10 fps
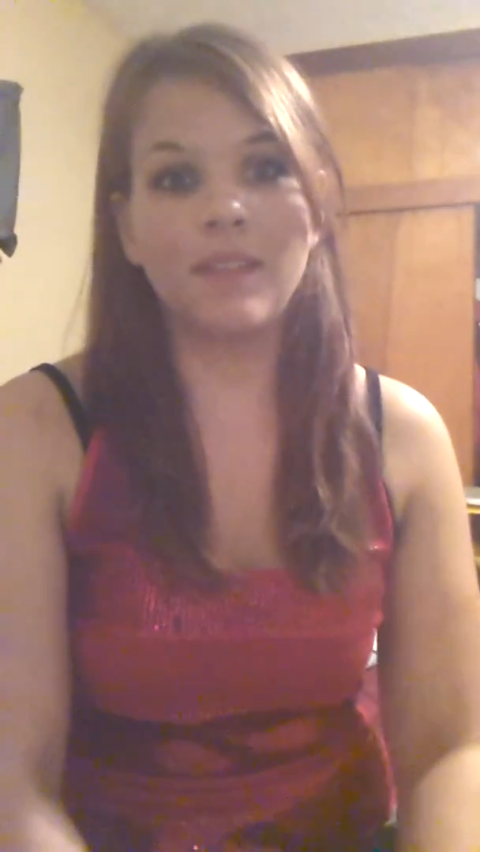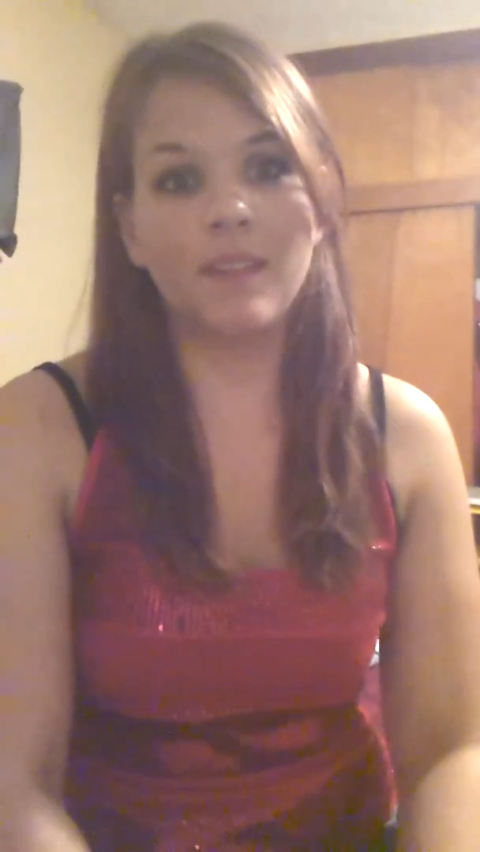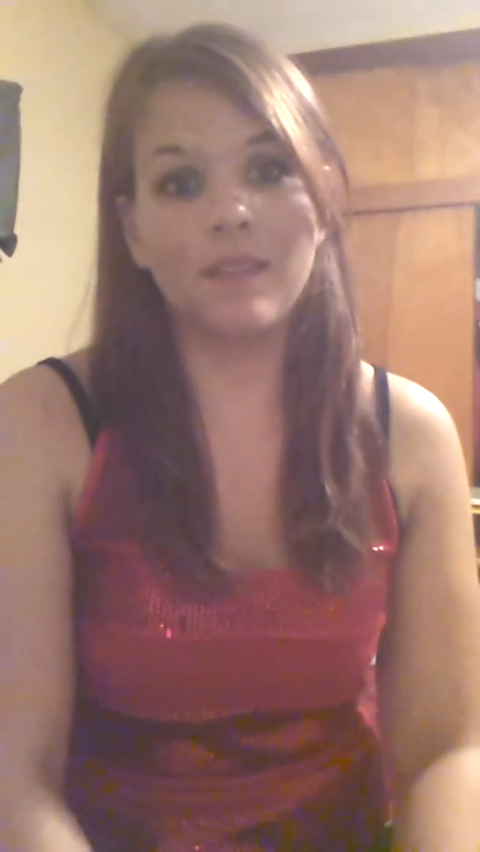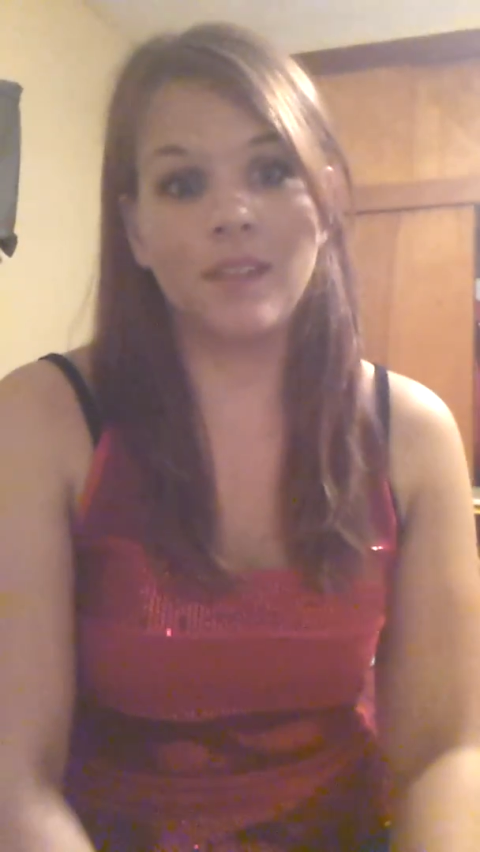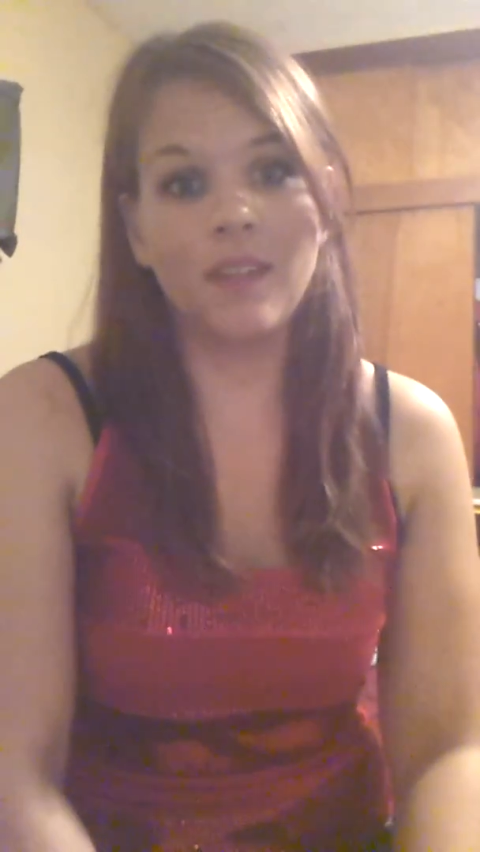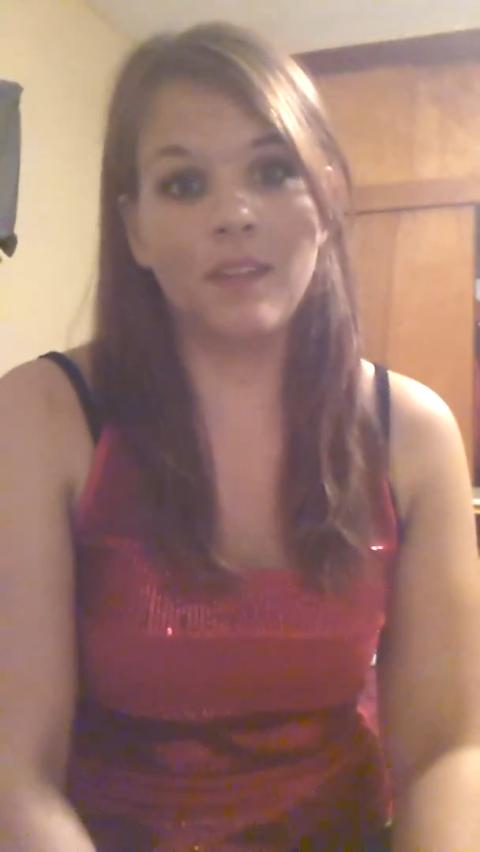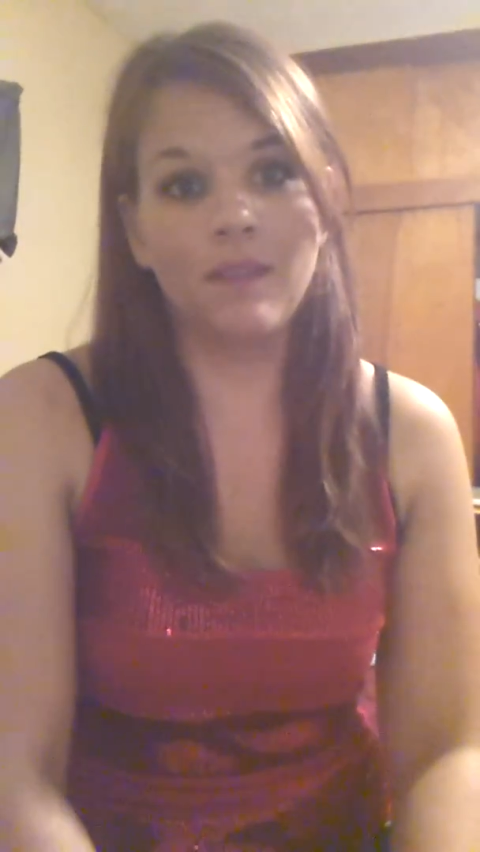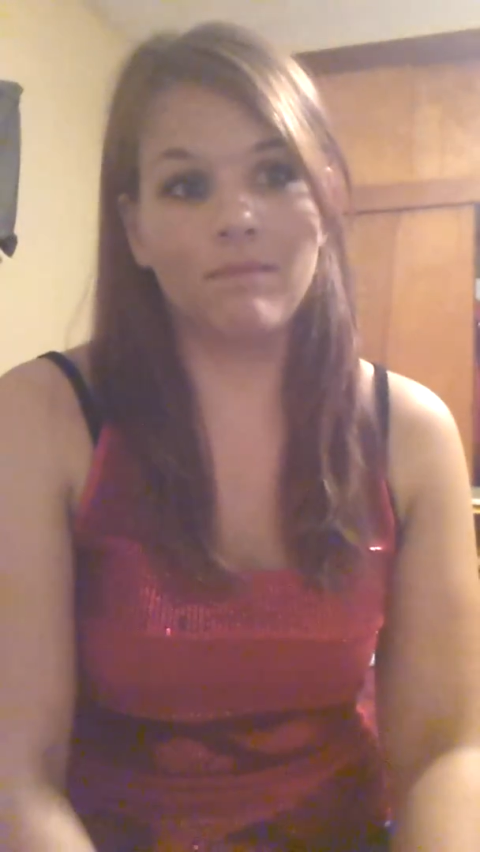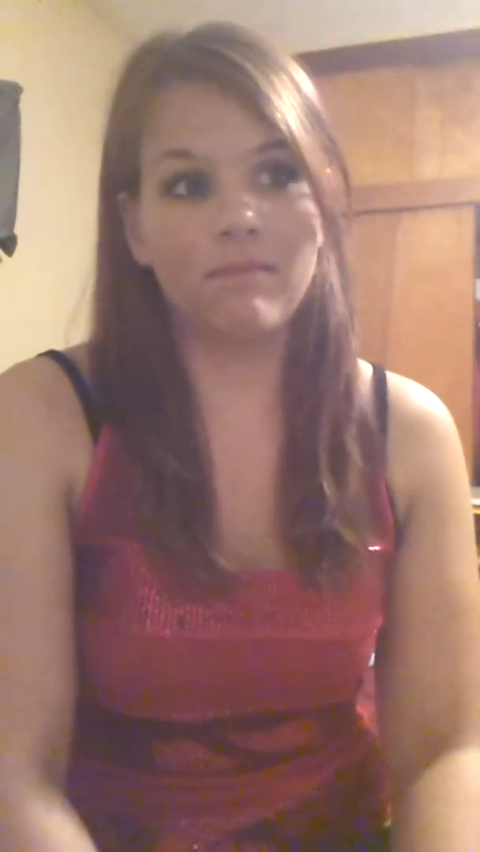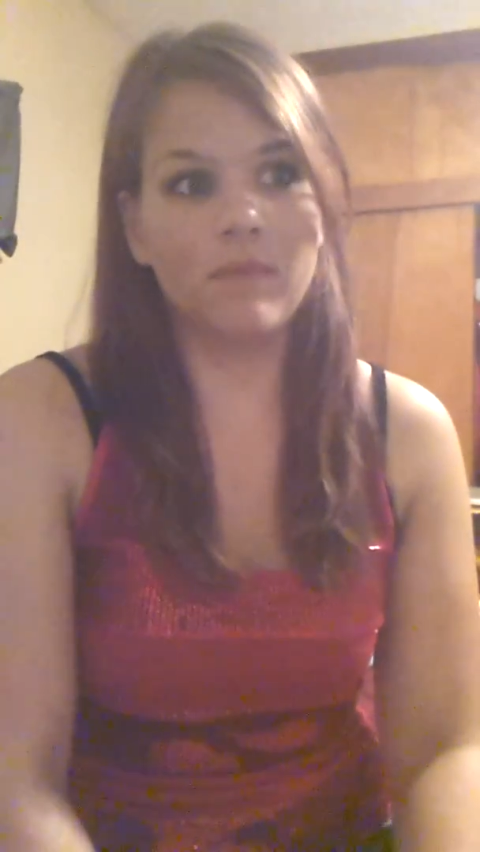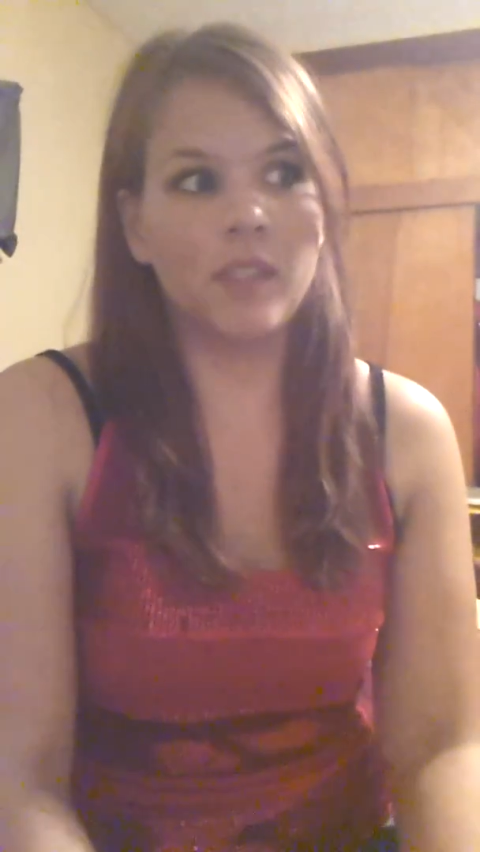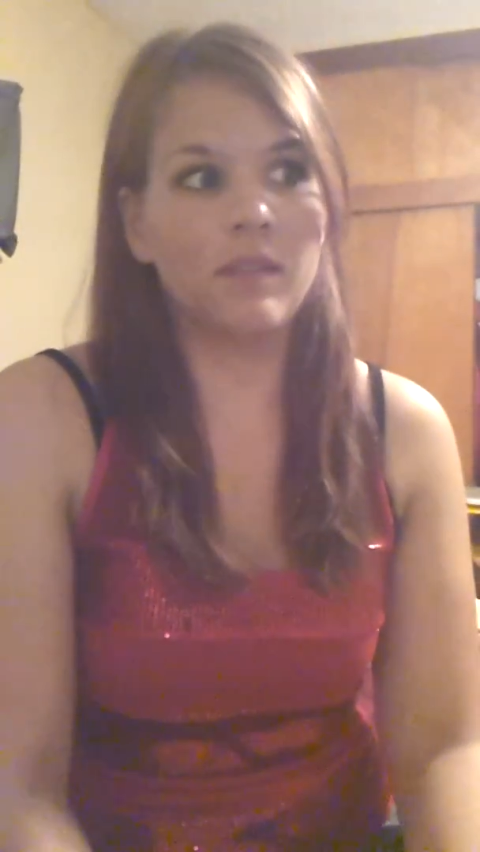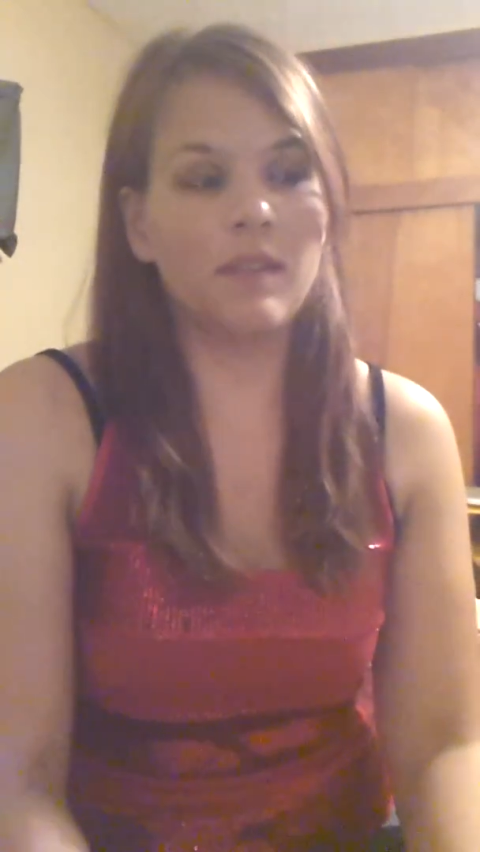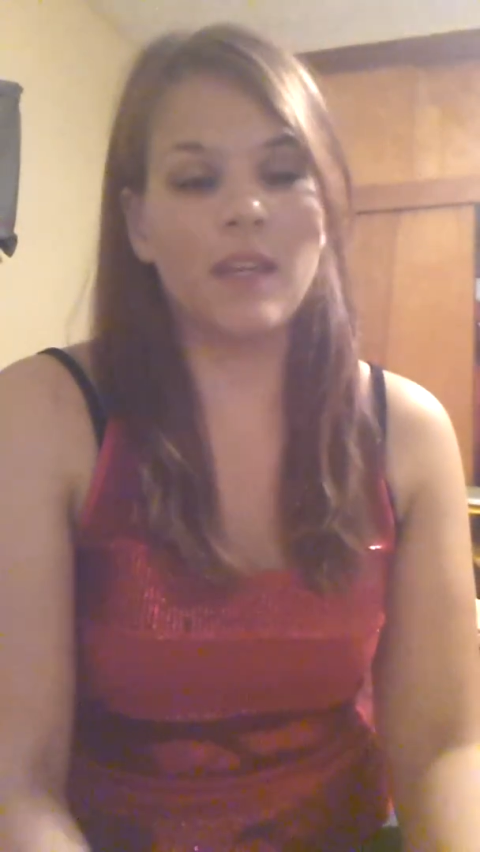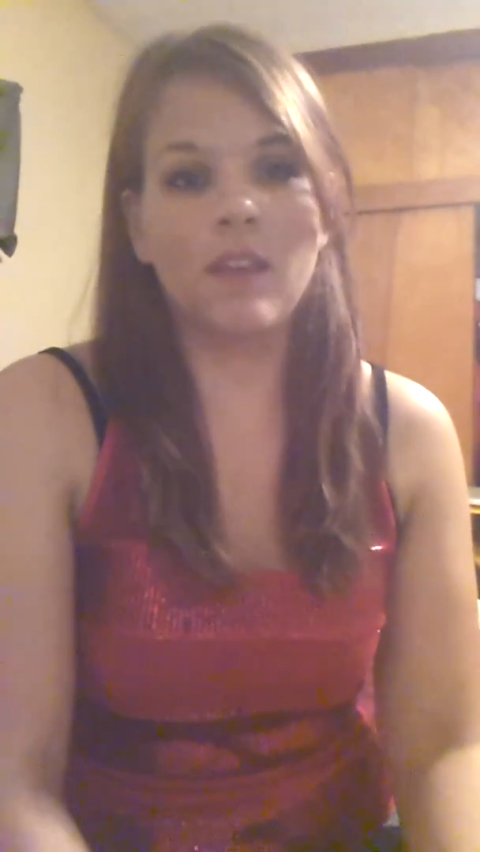to see this
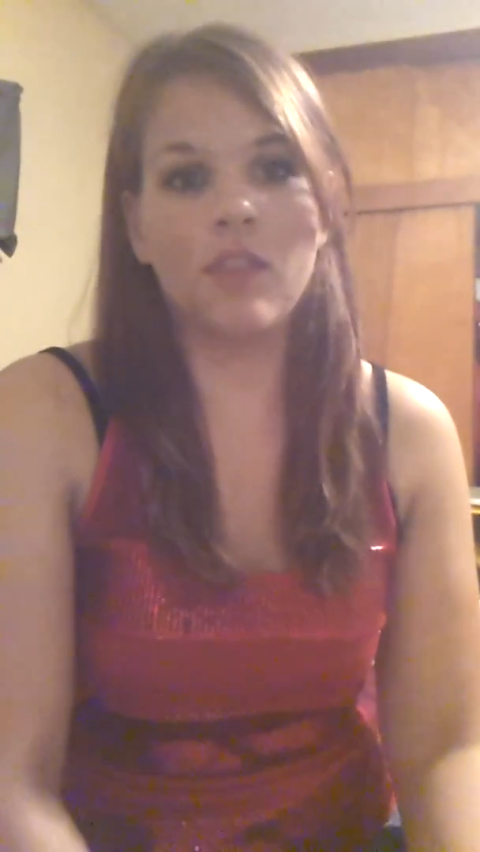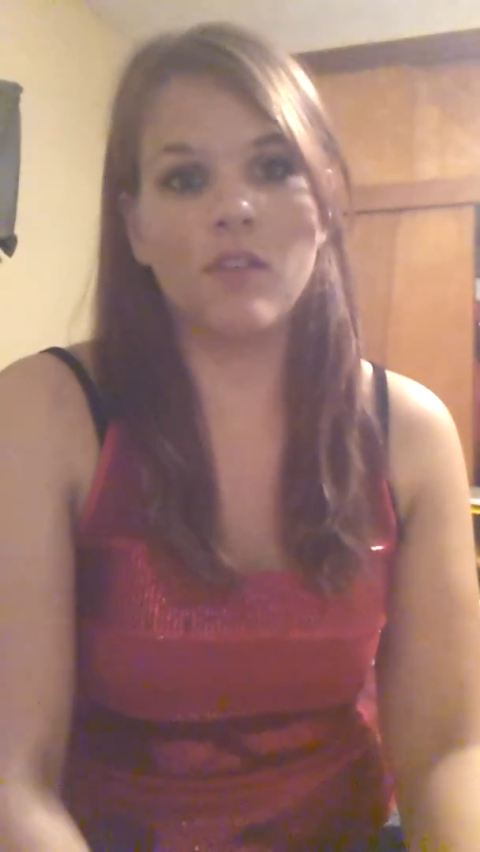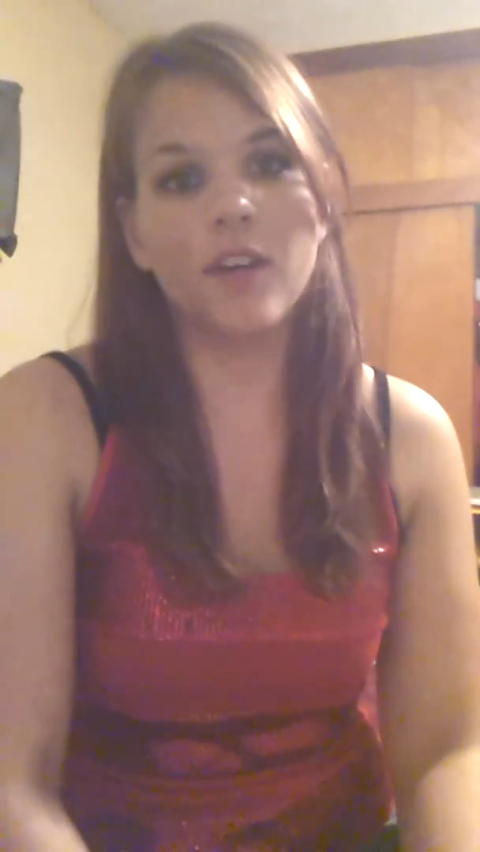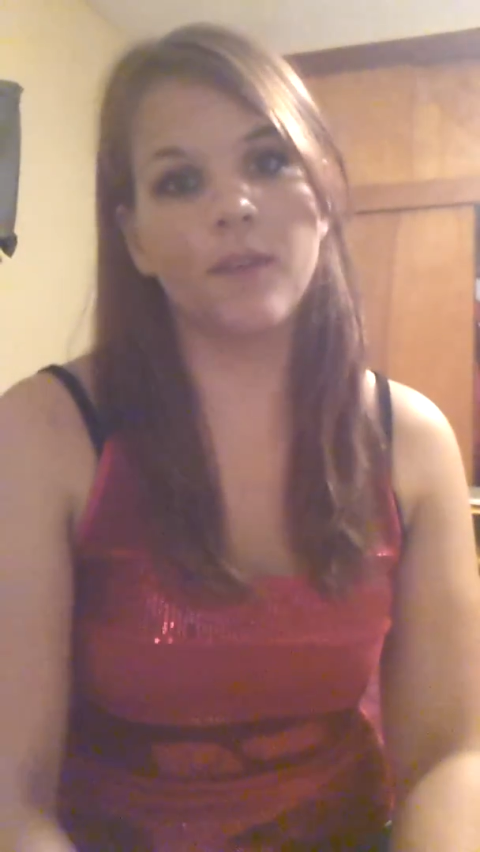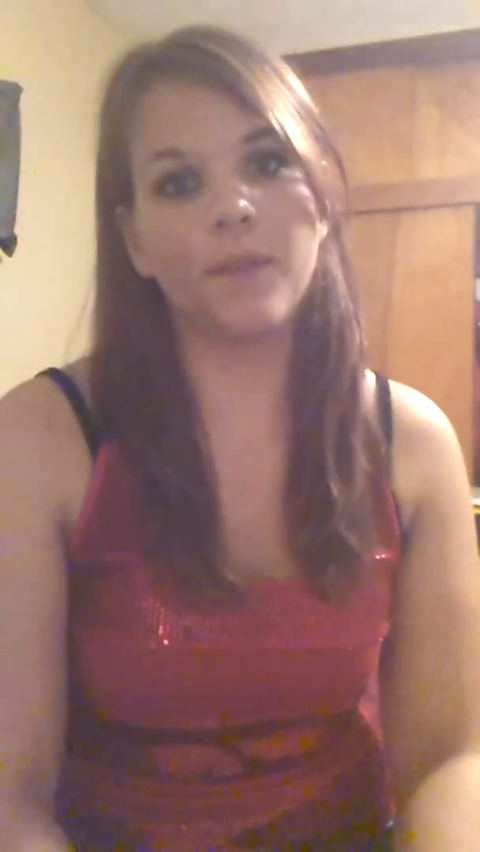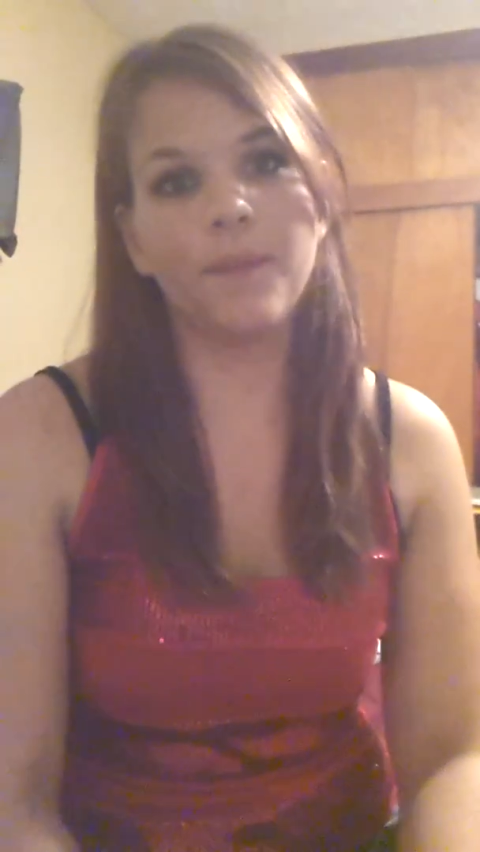thing through,